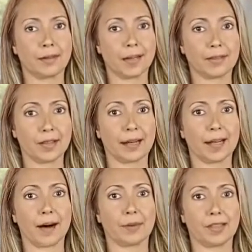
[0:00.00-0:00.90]
leave an
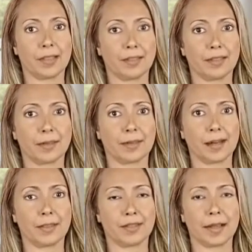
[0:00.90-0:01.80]
inheritance and
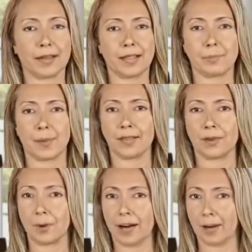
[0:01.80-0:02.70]
keep some
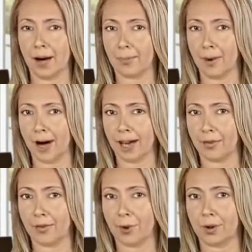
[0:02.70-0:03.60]
disposable income
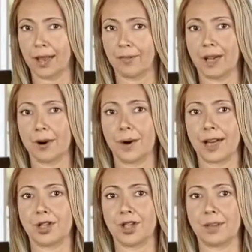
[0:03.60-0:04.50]
behind for whatever you
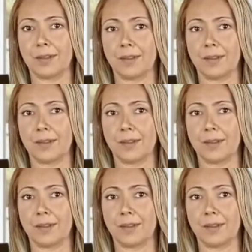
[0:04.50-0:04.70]
wish.